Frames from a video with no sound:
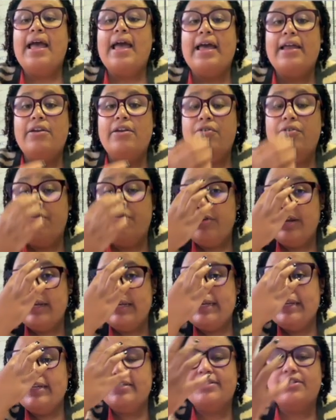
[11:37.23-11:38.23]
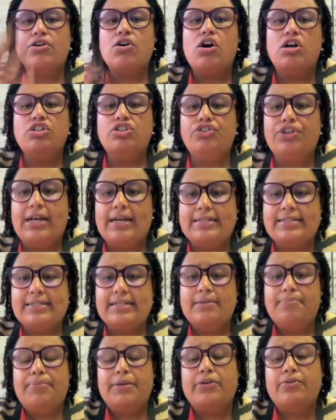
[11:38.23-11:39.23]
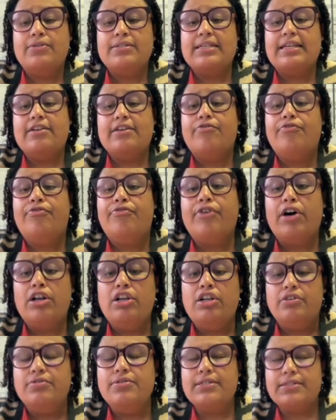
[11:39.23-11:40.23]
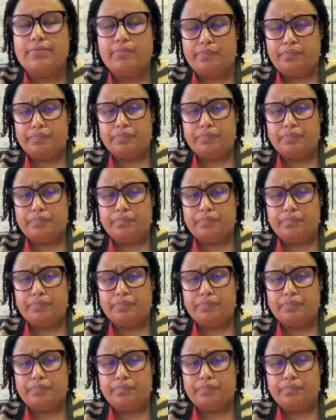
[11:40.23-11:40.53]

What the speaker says: and really it is a contra asset because it follows